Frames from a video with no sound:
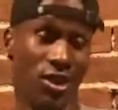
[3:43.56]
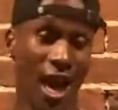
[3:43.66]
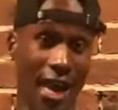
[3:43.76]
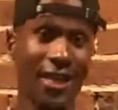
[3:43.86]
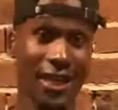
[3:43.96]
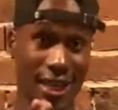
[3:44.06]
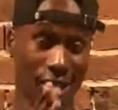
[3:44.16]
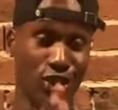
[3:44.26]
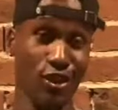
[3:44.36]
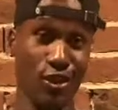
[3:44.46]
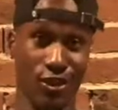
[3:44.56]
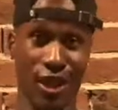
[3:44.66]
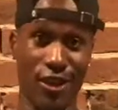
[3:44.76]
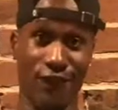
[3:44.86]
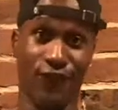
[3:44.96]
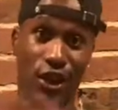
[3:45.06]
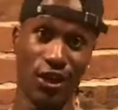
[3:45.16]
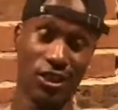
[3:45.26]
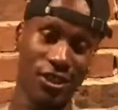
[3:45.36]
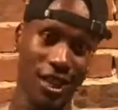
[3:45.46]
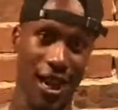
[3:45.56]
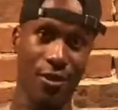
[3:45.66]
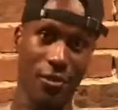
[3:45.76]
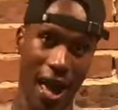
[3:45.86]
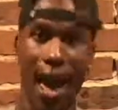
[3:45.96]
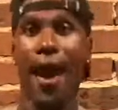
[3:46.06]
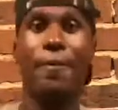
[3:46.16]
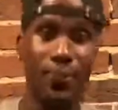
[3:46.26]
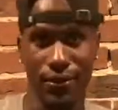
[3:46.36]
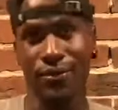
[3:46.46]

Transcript: I can get you to create your first app.